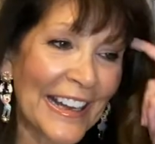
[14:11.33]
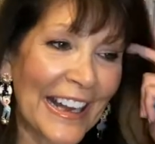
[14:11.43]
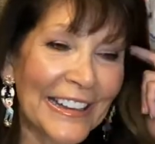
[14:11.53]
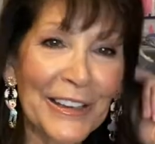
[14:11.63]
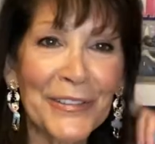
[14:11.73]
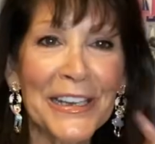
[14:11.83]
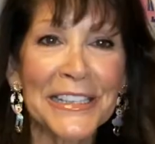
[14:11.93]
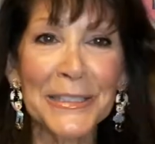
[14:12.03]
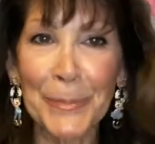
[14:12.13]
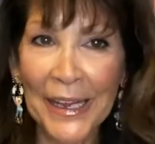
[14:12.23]
I love that
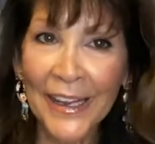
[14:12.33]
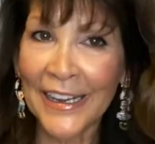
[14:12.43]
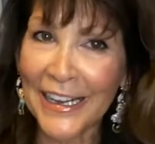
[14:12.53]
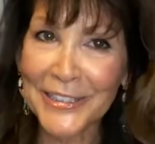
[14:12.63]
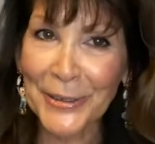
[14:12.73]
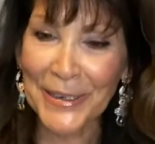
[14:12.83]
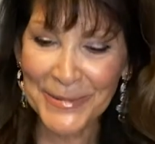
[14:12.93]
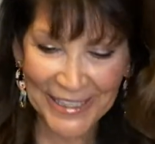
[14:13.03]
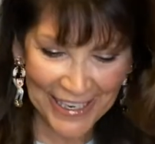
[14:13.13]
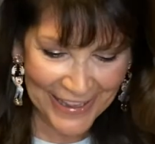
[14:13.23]
it's pink and ice cream
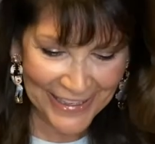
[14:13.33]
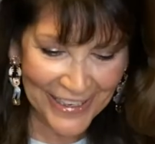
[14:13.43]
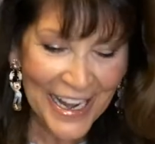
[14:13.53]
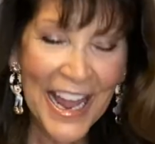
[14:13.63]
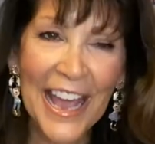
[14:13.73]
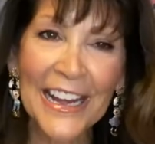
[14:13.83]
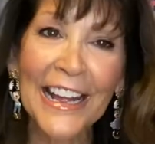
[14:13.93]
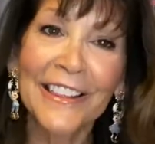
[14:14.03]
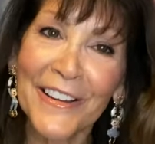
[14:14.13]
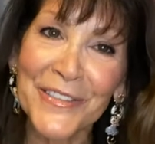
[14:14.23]
together. And I
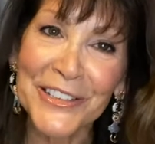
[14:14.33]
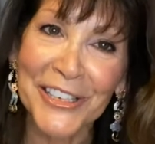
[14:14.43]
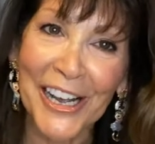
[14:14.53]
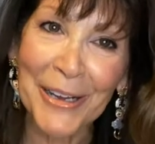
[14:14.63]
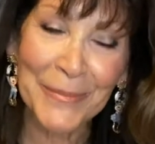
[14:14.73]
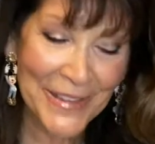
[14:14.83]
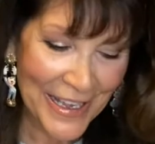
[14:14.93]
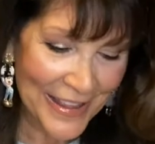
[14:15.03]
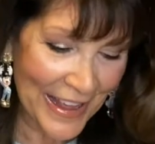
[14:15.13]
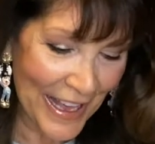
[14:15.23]
love the shop.
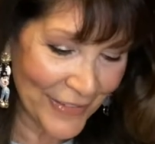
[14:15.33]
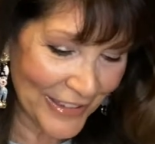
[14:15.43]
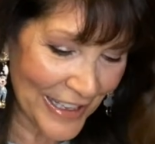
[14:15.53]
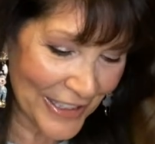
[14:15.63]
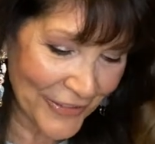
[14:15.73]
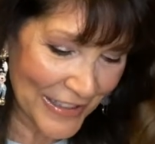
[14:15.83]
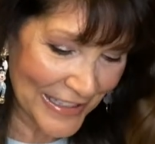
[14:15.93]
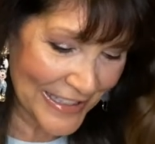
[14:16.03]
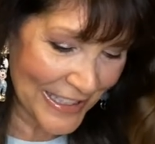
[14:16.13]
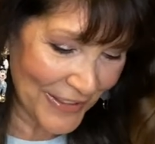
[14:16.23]
They have a lot of fun
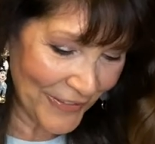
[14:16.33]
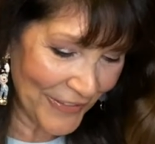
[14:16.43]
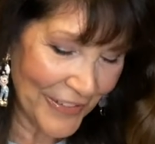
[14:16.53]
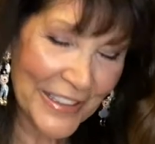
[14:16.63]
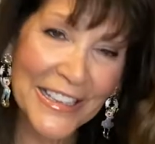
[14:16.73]
stuff.